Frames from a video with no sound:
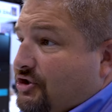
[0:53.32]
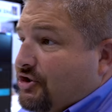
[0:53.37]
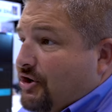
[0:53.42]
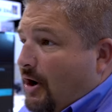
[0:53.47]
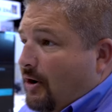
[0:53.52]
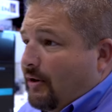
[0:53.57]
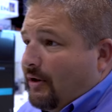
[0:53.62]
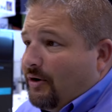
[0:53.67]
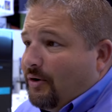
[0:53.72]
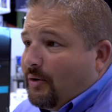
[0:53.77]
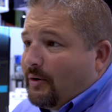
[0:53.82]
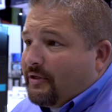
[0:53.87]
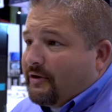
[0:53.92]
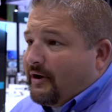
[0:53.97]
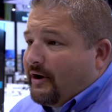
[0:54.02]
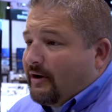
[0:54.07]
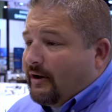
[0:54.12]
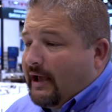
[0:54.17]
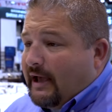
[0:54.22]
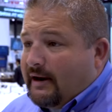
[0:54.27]
in Charlotte,
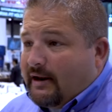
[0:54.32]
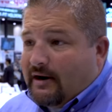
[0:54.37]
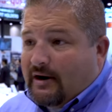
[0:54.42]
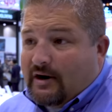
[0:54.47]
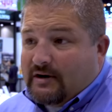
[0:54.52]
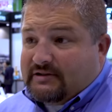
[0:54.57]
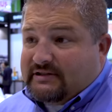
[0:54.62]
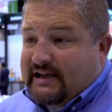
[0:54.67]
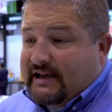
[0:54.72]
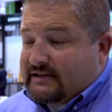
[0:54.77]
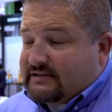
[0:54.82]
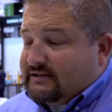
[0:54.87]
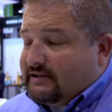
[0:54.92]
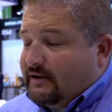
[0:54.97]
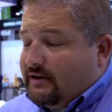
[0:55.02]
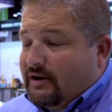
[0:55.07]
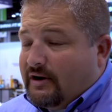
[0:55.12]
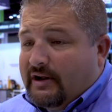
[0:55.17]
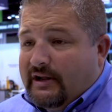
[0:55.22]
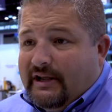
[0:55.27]
North Carolina at our tech
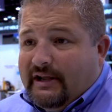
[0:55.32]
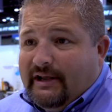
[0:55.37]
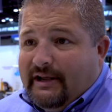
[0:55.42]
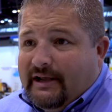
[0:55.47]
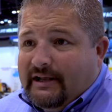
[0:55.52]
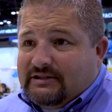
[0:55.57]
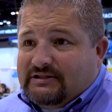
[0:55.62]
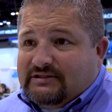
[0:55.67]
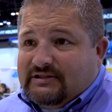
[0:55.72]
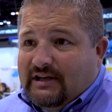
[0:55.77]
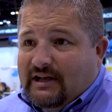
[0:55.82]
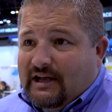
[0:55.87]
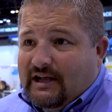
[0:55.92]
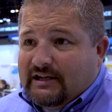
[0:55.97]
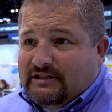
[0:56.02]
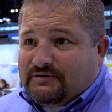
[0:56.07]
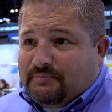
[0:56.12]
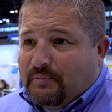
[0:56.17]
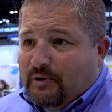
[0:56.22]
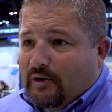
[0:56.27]
center. It's,
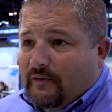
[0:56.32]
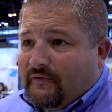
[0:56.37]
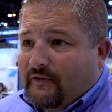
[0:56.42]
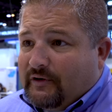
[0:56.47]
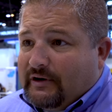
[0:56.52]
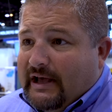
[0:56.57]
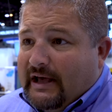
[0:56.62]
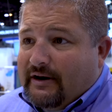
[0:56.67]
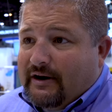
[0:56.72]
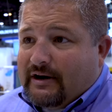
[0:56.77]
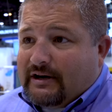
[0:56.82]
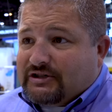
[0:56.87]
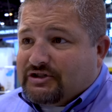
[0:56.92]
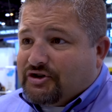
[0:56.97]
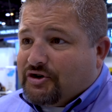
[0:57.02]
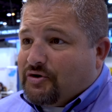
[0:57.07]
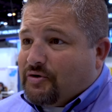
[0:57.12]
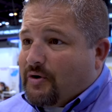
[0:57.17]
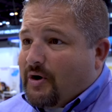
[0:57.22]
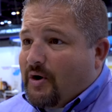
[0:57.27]
uh, it's beautiful down there.
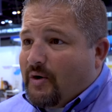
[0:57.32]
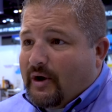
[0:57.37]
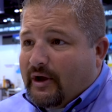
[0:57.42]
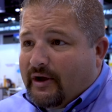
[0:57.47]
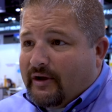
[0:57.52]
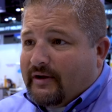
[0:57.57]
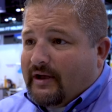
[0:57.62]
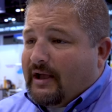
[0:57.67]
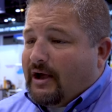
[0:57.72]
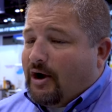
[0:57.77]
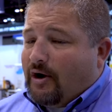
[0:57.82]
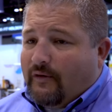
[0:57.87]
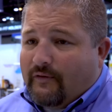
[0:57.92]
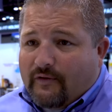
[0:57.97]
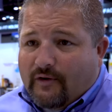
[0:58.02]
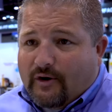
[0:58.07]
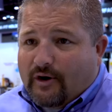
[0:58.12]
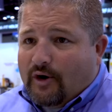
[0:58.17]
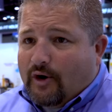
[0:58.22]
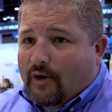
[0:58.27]
It's growing
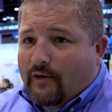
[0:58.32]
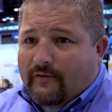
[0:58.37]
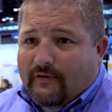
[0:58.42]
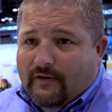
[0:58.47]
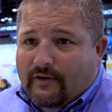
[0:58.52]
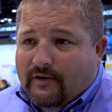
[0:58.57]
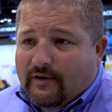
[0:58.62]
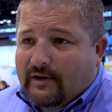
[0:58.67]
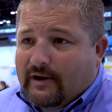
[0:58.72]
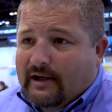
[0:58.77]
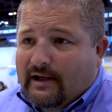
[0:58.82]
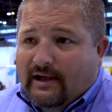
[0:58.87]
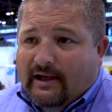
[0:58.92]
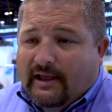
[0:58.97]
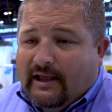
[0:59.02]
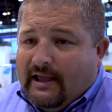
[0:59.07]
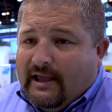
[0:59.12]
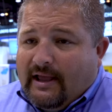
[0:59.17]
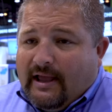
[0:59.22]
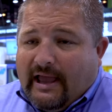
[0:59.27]
over and over
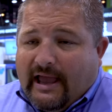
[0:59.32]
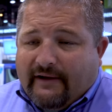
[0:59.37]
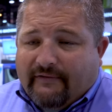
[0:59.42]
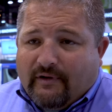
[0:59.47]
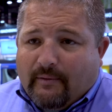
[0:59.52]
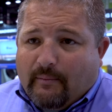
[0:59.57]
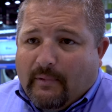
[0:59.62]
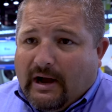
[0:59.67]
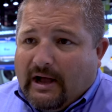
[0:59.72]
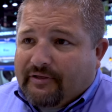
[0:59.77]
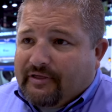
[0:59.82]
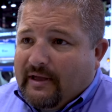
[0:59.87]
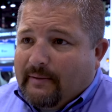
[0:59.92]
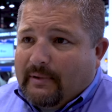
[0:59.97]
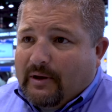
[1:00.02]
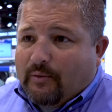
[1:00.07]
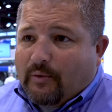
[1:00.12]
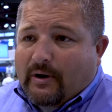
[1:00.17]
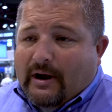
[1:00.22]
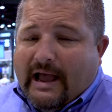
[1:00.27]
uh, every month. I
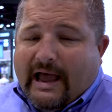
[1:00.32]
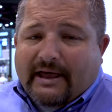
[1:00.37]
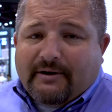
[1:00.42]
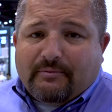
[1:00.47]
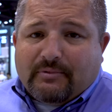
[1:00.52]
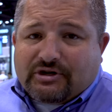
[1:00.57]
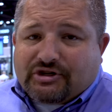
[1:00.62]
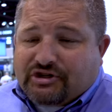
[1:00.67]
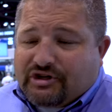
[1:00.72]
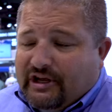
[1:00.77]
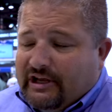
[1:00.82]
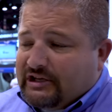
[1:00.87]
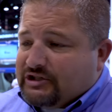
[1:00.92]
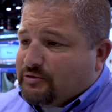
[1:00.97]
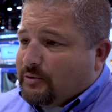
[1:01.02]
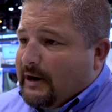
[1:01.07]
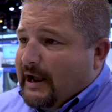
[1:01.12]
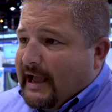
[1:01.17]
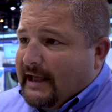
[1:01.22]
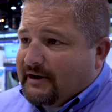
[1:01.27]
mean, we're adding
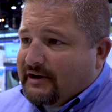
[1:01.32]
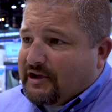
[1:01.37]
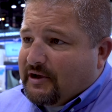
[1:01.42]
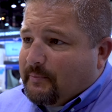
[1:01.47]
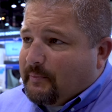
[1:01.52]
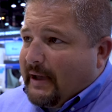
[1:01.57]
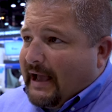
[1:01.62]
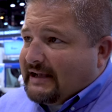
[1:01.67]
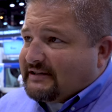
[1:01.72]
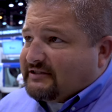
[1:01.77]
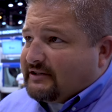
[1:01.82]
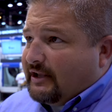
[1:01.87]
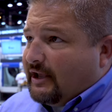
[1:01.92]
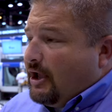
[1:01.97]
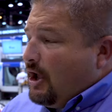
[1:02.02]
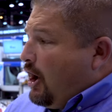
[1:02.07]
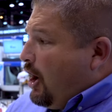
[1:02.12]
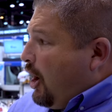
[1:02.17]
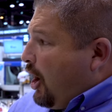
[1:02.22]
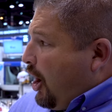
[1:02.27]
machines, we're adding
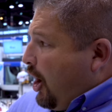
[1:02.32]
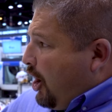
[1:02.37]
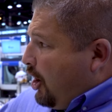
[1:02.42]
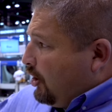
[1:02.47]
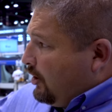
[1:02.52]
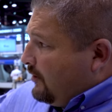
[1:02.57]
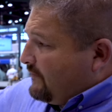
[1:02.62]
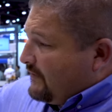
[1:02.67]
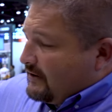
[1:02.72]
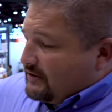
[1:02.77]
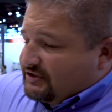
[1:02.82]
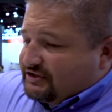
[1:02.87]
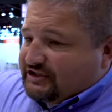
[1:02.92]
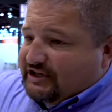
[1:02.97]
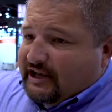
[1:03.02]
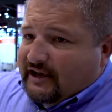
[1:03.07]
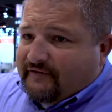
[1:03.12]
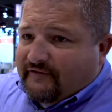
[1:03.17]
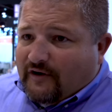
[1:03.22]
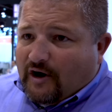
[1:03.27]
capacity. All of our
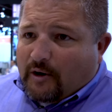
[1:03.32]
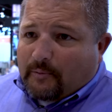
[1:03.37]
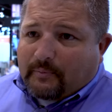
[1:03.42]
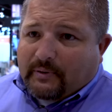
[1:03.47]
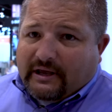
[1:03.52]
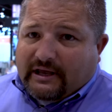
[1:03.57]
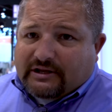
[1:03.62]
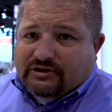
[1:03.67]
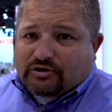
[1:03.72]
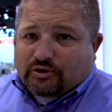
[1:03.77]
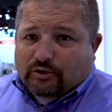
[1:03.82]
CFRP